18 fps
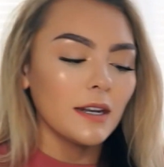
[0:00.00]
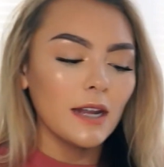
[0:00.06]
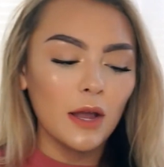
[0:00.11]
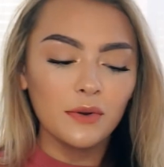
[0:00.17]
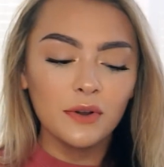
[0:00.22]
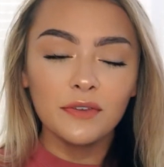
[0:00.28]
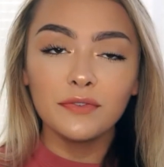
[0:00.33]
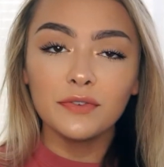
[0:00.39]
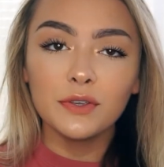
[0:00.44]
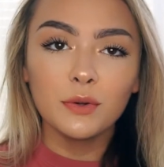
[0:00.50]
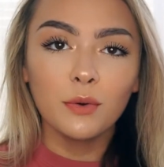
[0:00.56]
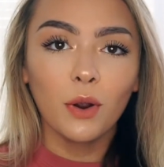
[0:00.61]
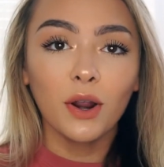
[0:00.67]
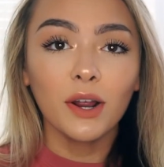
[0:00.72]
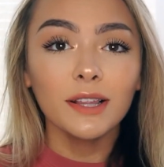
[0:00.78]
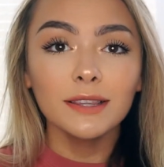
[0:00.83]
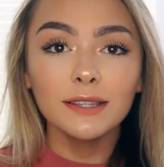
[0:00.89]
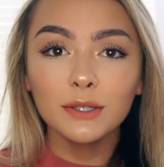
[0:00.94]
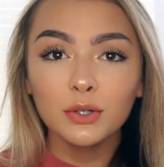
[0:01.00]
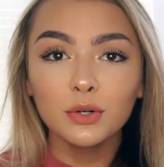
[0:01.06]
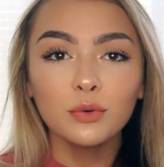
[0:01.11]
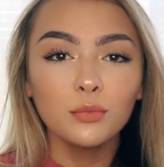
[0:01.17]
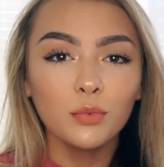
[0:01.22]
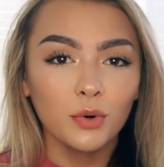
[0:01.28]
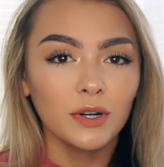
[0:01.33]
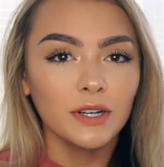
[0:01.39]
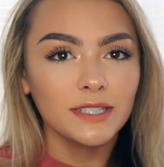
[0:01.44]
Now, if you are a little
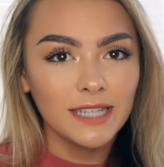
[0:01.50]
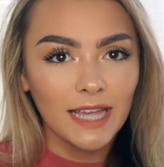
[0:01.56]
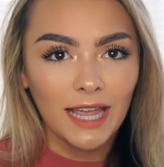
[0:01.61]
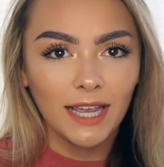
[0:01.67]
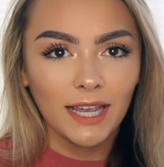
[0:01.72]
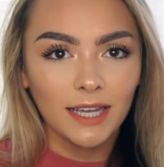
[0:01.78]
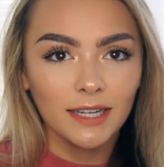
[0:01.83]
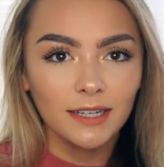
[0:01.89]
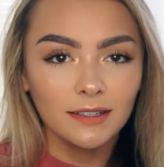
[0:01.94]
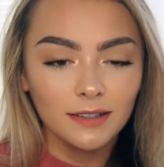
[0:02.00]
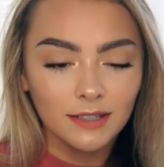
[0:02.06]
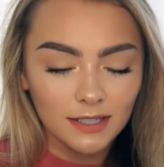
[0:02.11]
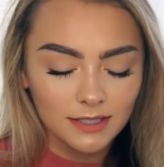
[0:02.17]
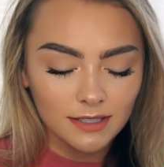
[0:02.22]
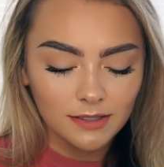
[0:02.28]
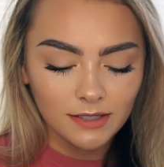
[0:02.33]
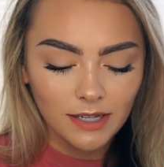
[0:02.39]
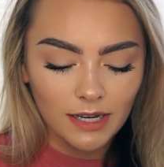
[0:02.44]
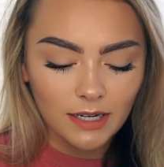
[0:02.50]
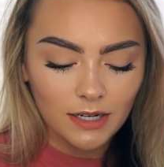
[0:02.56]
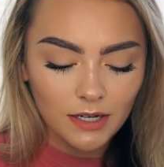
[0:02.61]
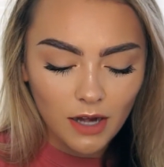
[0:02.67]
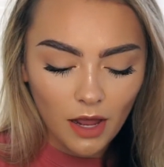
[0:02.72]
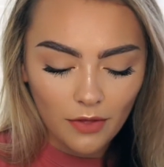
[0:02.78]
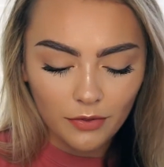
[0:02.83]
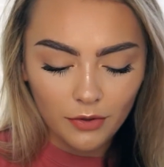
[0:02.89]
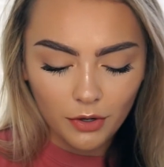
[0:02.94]
more tan, this is
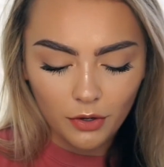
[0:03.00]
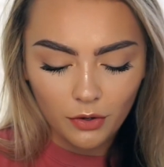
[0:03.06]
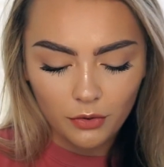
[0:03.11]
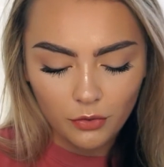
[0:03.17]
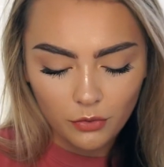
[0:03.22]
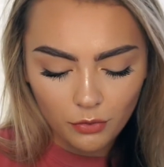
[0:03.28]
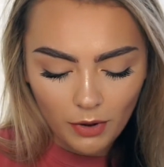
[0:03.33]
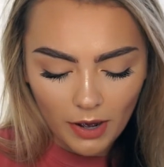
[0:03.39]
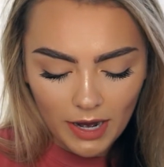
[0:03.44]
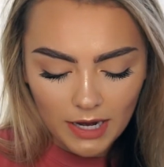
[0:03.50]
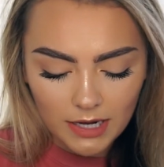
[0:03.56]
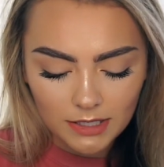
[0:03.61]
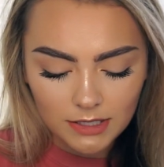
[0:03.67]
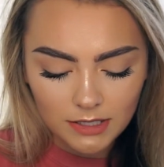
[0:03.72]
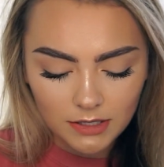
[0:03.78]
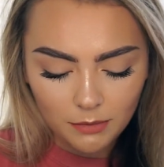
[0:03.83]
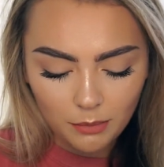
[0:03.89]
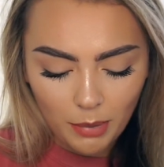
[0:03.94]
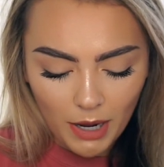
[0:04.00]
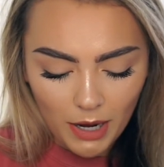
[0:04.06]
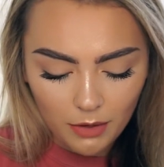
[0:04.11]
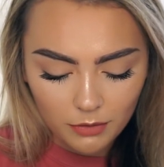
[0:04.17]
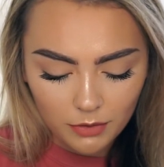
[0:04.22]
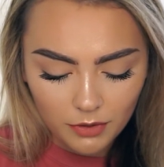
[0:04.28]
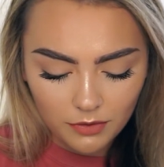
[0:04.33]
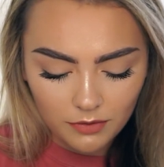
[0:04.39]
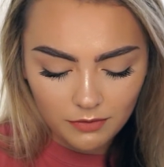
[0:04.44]
another great
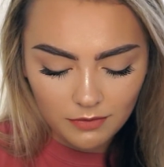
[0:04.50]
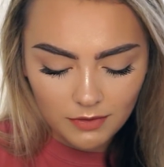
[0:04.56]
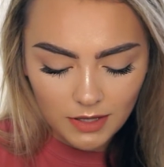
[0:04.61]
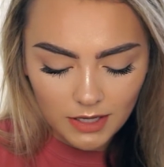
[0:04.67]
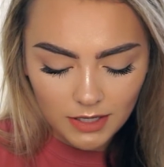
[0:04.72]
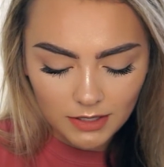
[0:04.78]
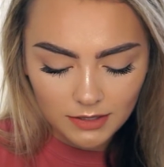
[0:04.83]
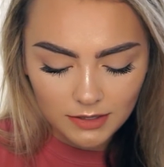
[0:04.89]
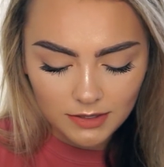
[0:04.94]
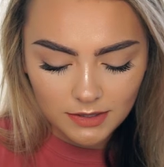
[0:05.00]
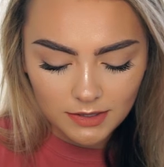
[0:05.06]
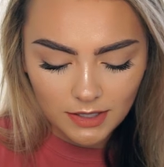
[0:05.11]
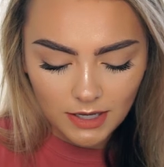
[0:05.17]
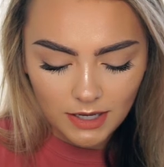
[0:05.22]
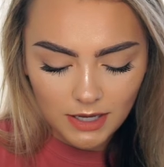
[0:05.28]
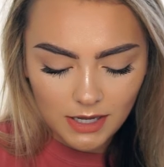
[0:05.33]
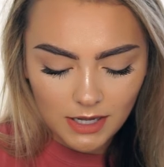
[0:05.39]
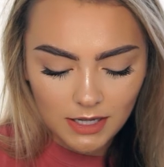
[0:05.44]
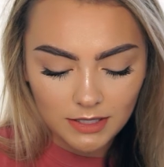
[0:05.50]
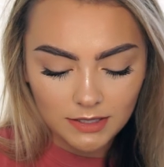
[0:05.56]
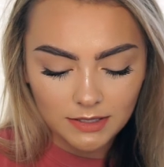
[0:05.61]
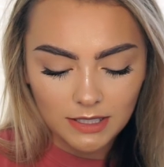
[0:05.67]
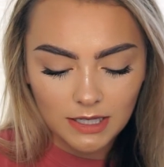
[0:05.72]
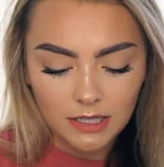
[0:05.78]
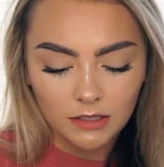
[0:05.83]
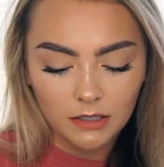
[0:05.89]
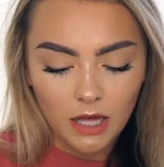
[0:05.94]
powder. This is
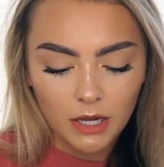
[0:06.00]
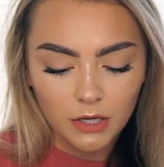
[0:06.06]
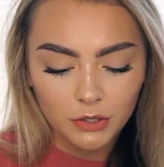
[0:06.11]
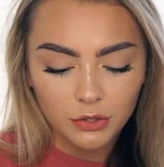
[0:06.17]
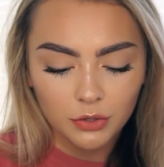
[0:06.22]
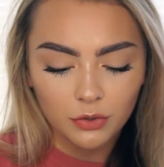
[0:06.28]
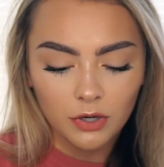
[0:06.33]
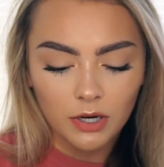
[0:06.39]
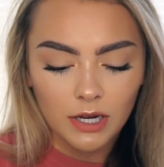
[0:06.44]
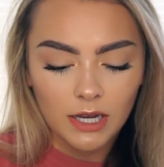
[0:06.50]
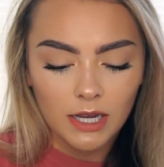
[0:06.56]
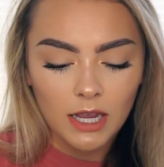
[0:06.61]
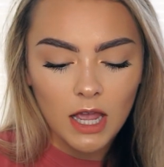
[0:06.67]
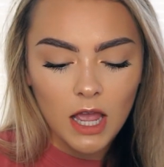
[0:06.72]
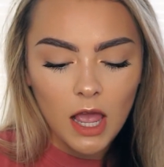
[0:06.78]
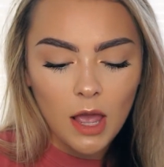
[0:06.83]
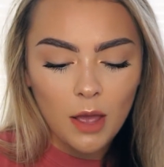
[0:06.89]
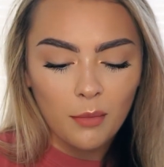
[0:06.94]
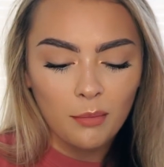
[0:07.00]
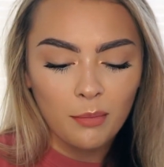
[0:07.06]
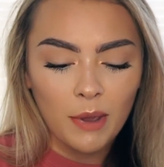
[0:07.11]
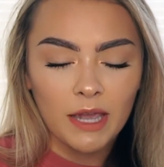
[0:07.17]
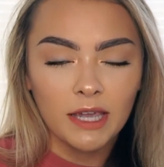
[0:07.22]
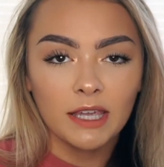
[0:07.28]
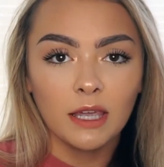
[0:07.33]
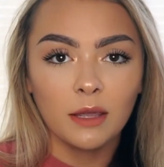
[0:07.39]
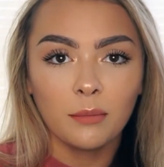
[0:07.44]
the Luxury
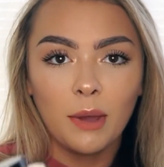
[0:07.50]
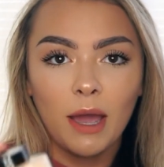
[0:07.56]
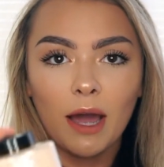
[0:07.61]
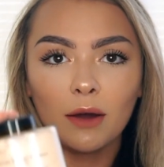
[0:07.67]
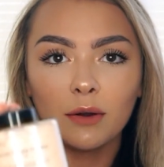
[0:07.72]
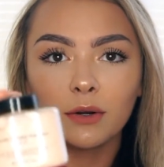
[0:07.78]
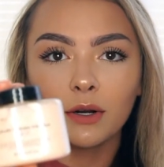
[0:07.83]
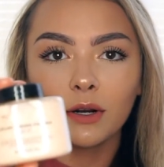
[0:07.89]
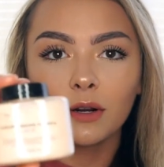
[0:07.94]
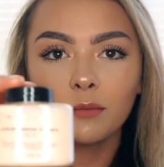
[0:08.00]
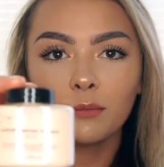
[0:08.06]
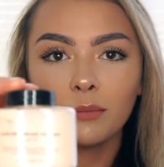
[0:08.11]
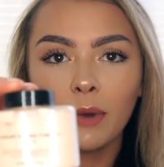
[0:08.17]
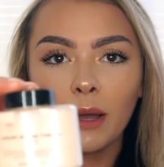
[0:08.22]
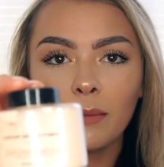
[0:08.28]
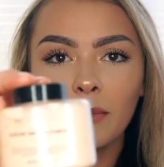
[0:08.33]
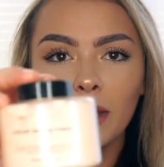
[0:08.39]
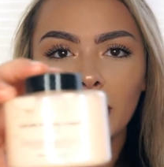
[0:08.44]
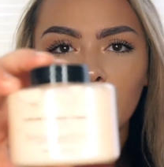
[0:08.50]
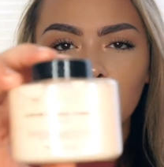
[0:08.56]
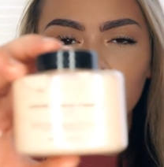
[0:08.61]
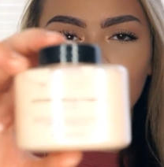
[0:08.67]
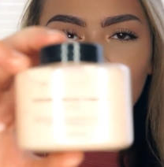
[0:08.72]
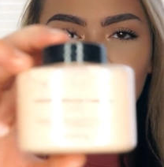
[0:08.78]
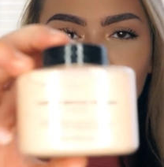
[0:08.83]
Baking Powder by Makeup